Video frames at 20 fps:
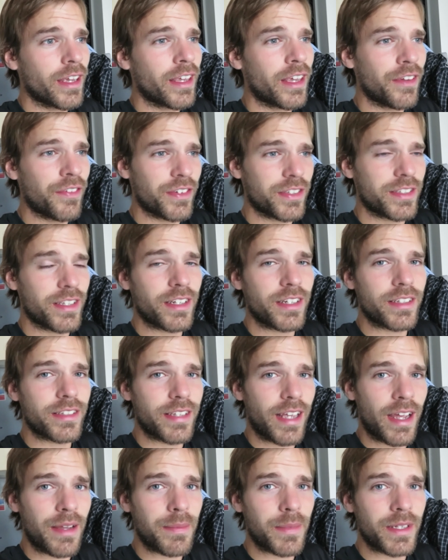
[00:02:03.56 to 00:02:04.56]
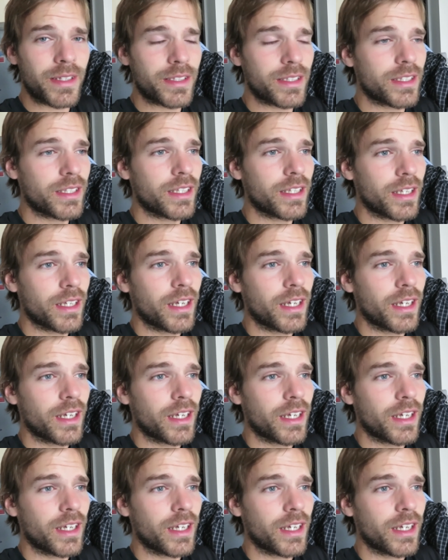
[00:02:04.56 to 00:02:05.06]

give us an assignment